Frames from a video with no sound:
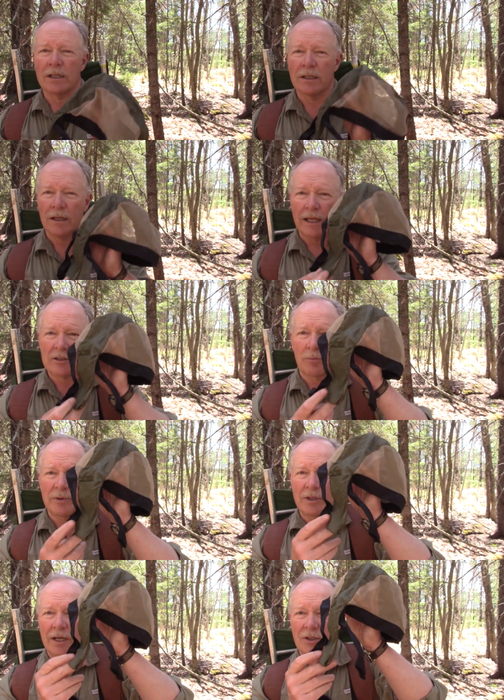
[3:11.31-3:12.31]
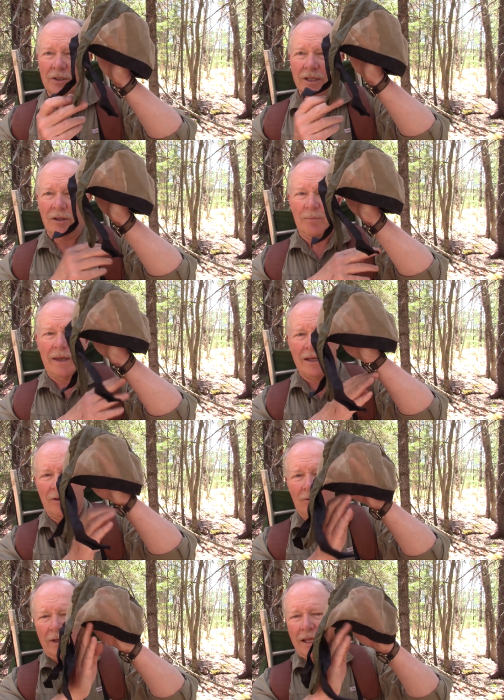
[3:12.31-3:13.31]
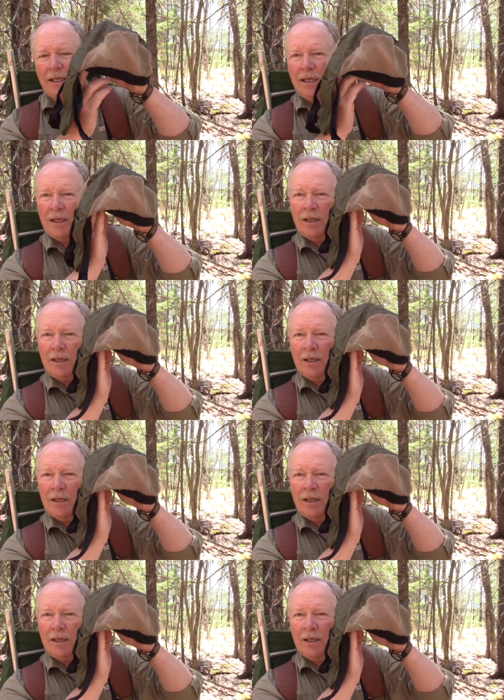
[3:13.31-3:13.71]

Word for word: a little extra protection down the back of your neck